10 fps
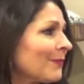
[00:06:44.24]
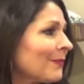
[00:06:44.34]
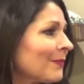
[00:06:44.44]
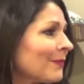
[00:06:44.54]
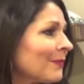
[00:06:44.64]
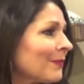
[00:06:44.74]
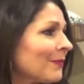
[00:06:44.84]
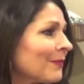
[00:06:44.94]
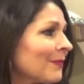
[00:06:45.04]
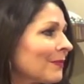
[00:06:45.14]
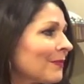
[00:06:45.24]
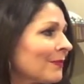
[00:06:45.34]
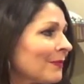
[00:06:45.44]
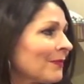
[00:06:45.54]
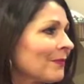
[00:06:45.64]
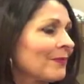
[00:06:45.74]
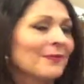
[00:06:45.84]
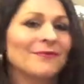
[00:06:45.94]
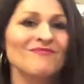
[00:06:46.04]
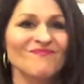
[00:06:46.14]

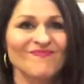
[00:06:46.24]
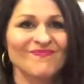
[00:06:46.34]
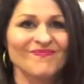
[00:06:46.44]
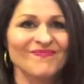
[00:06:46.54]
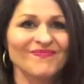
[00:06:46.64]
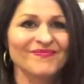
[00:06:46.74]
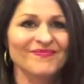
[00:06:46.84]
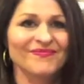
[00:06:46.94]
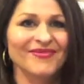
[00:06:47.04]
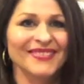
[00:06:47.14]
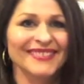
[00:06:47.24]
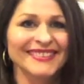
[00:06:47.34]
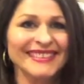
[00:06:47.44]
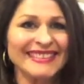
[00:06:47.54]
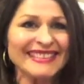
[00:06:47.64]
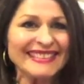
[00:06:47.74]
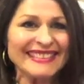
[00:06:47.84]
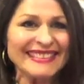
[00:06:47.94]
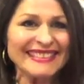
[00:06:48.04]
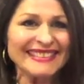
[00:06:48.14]

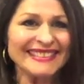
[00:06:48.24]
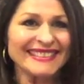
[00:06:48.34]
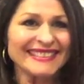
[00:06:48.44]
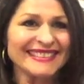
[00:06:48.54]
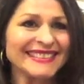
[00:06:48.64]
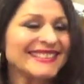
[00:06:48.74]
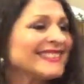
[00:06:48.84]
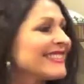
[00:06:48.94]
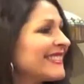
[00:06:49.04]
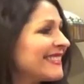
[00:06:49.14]
(silent)